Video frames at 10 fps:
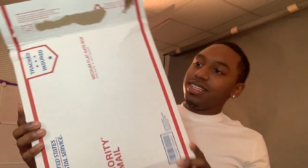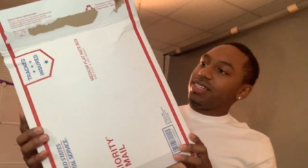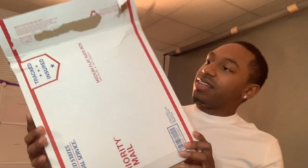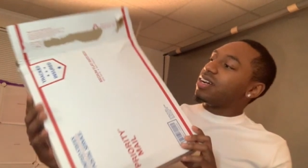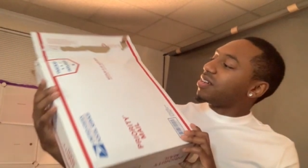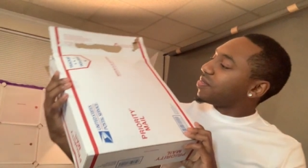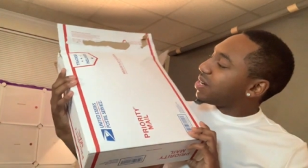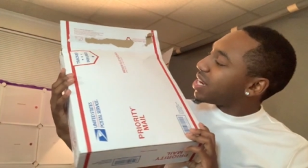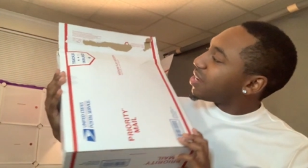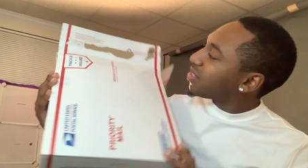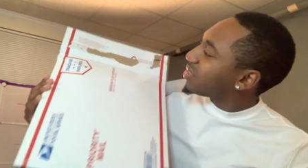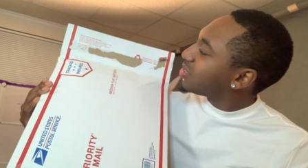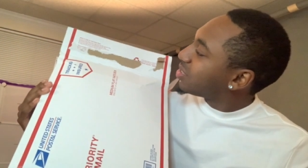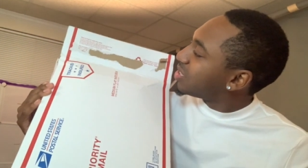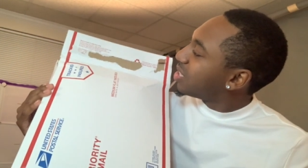You know, when they
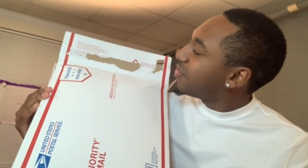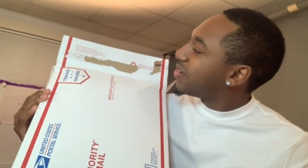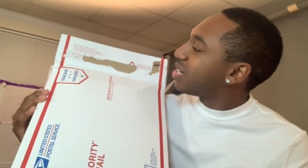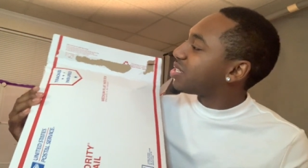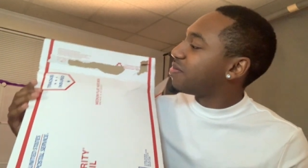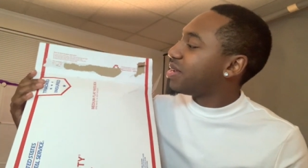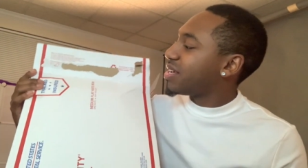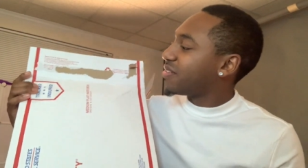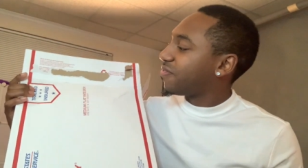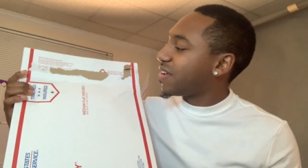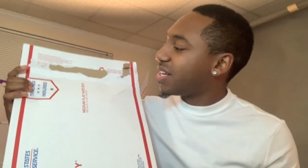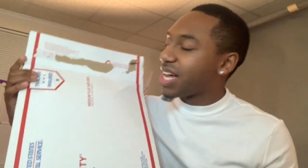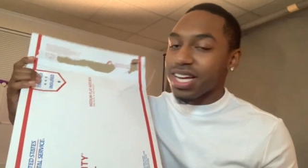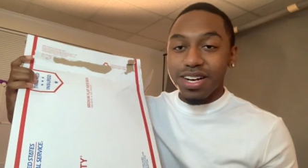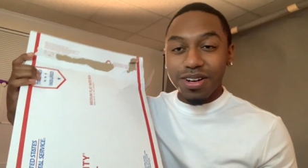delivered it to me, it felt
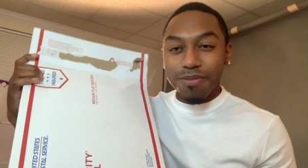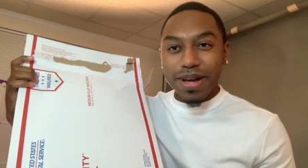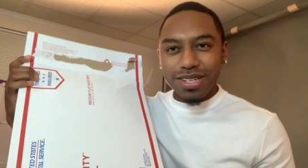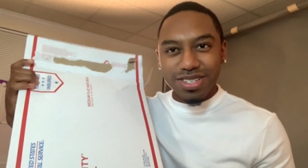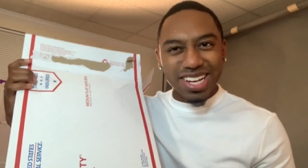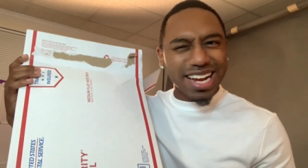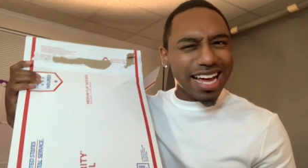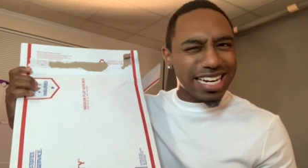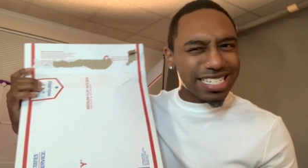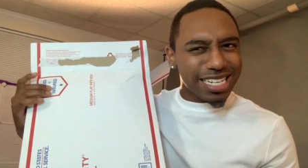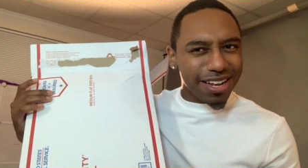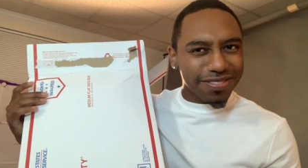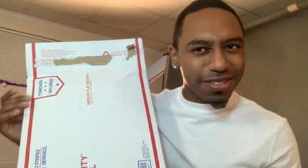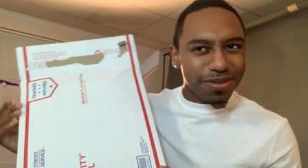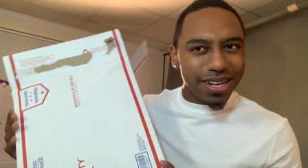like, you know, the box was like kind of
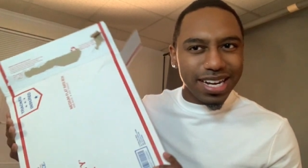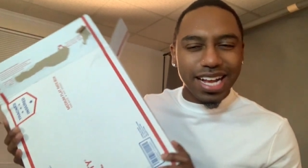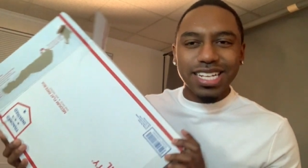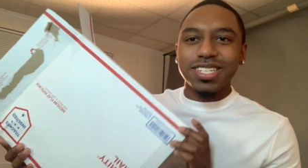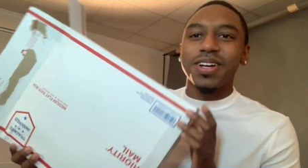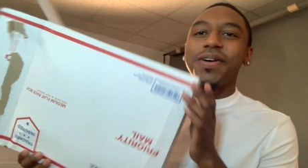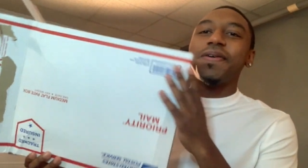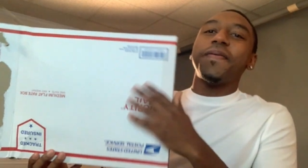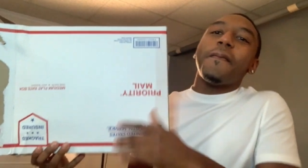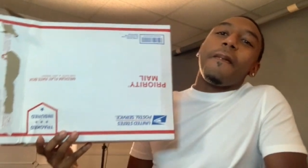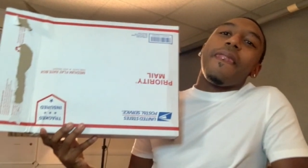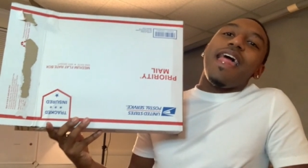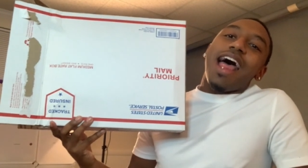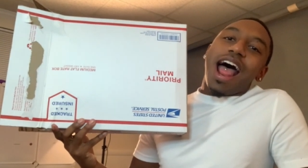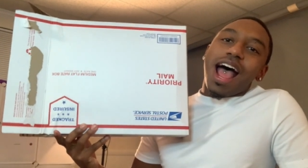stuffed or whatnot. So
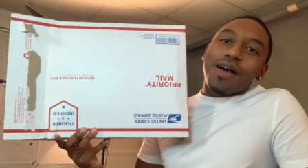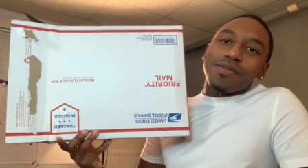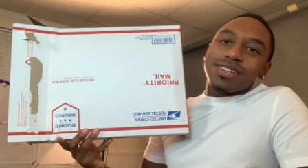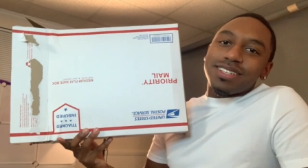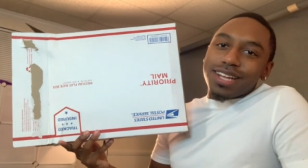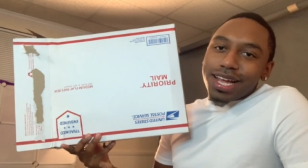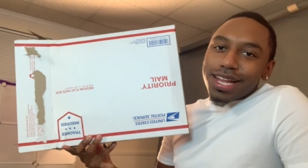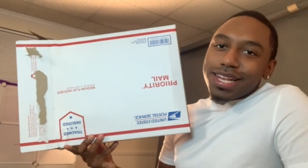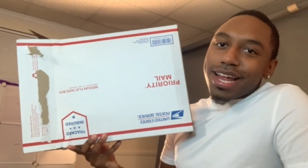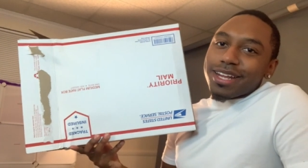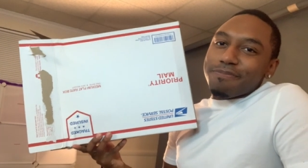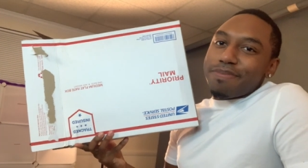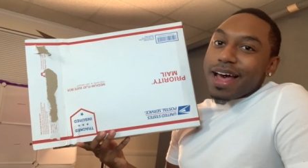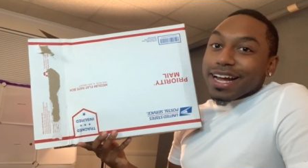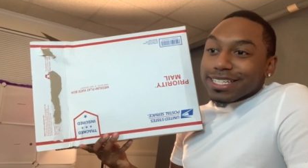I would say that the
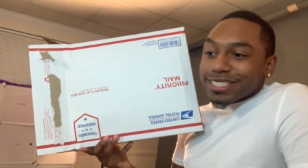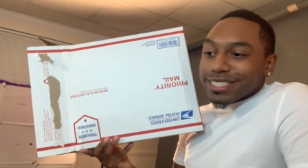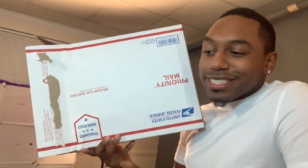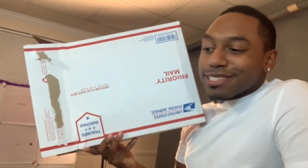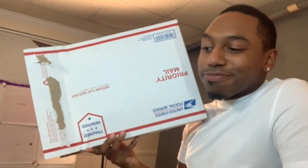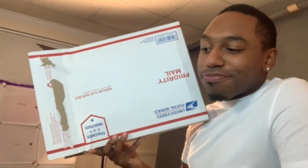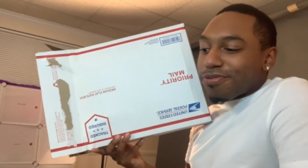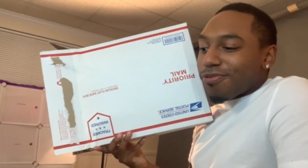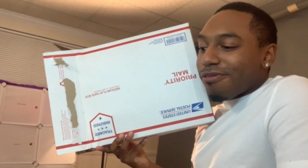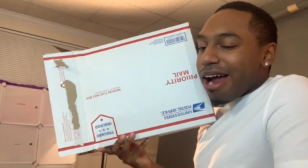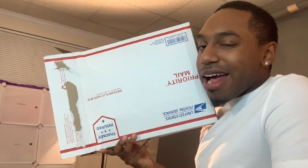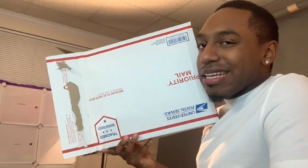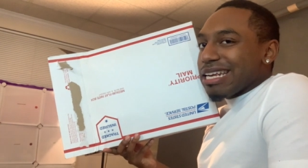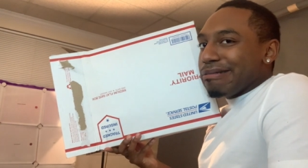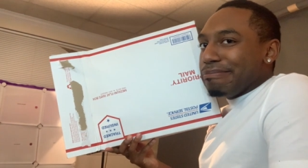packaging could
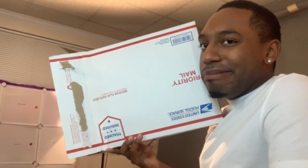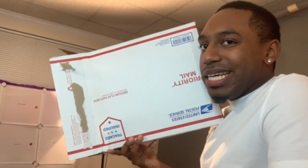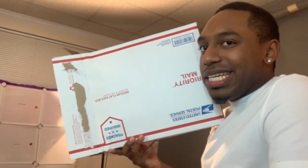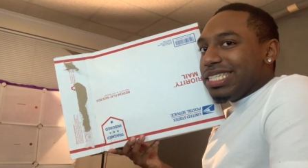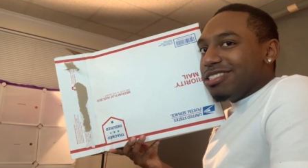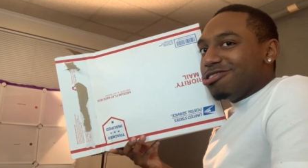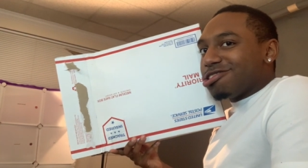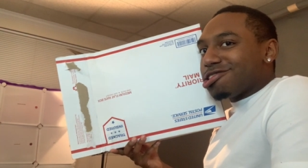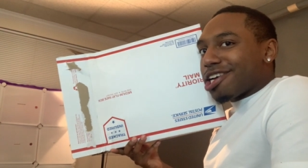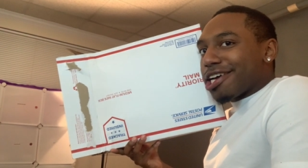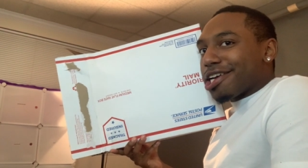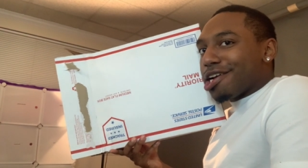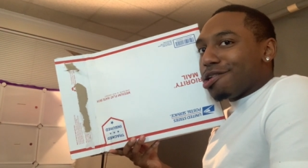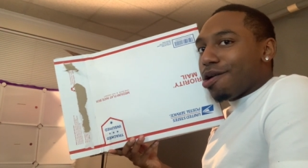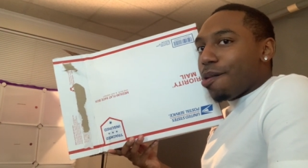probably be just like, you
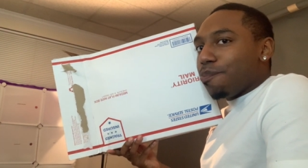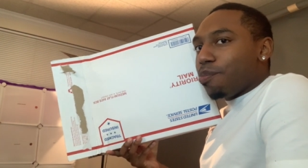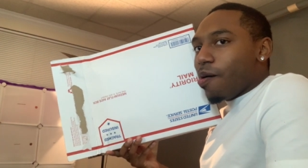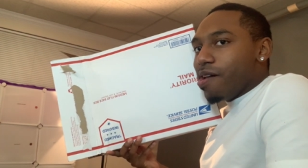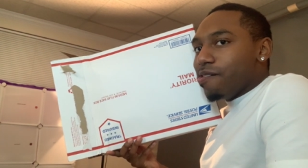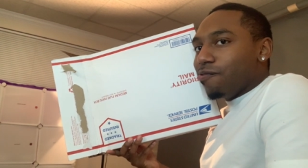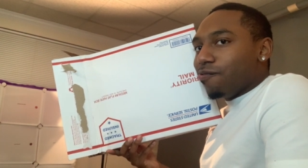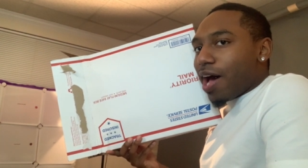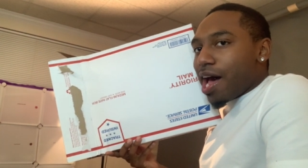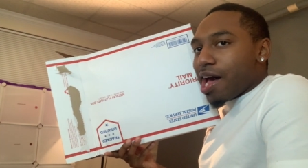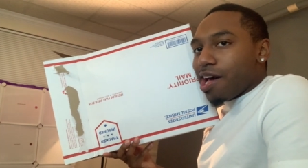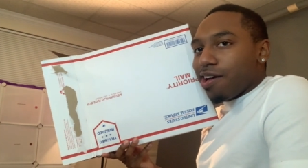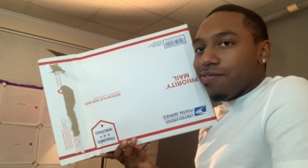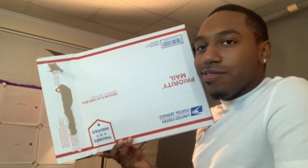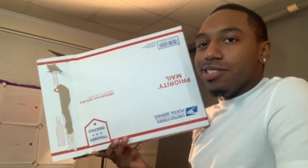know, a
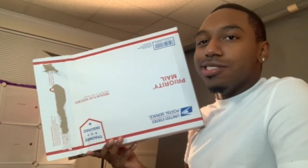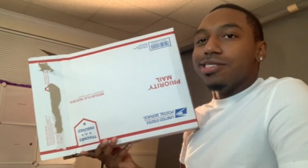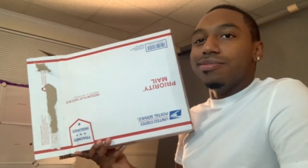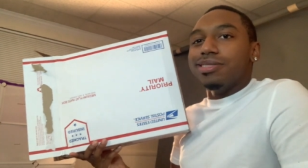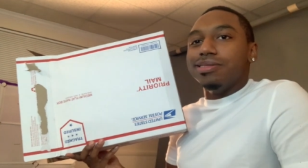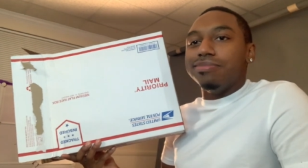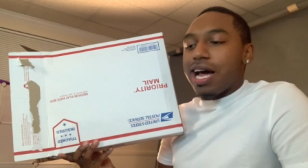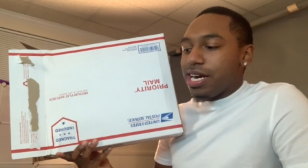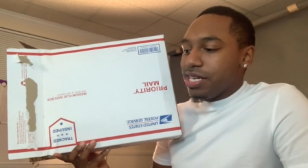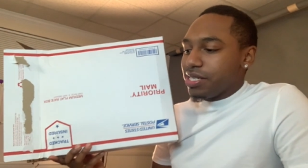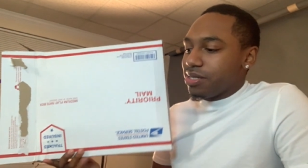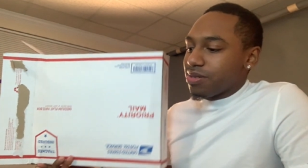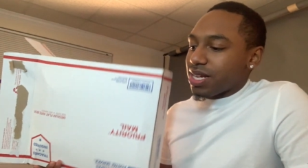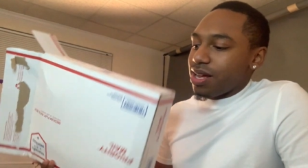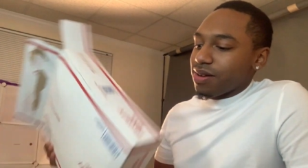0.5, a little bit better, you know what I'm
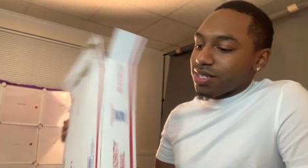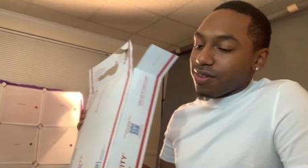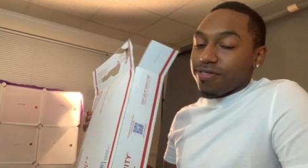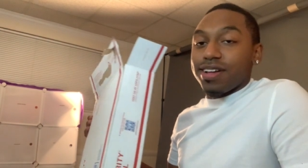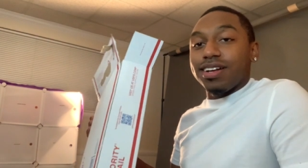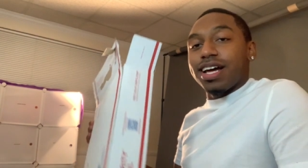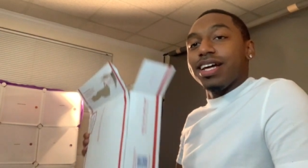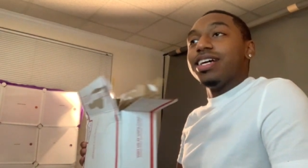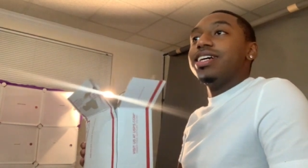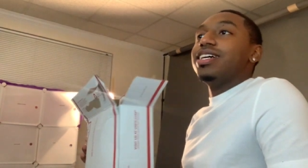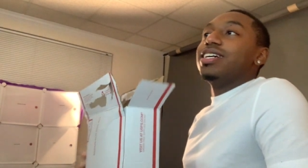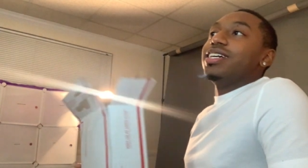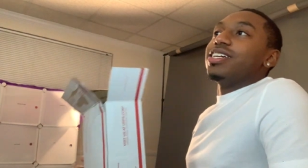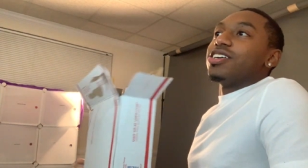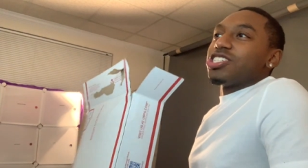saying? Because I felt like,
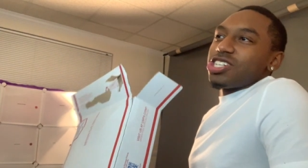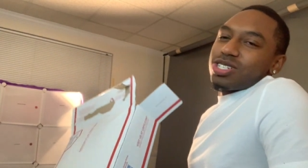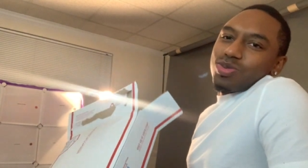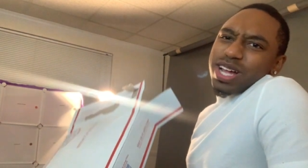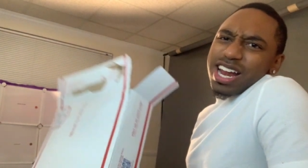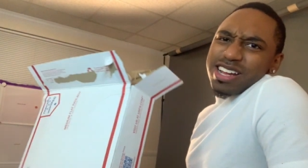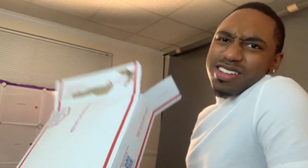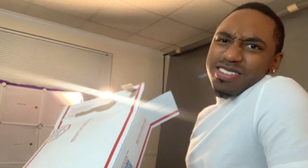you know, the shirts were kind of